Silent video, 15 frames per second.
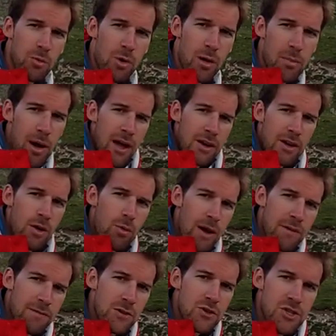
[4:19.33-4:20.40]
right behind our
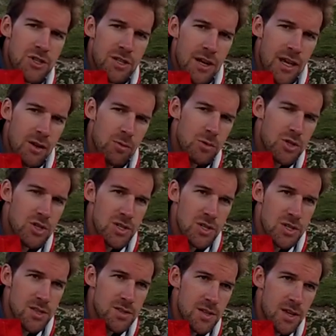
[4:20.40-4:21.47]
refuge tonight, which
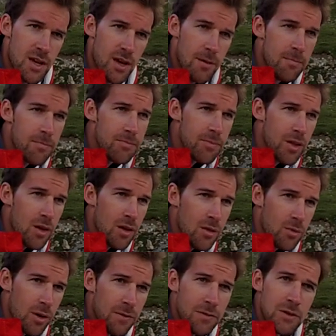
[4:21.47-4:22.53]
is um,
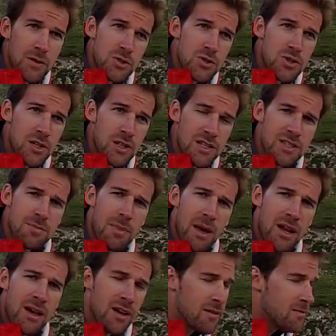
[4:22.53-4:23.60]
Refuge
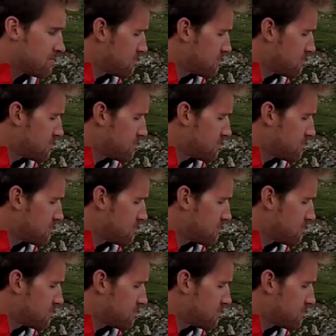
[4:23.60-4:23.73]
Elisabetta.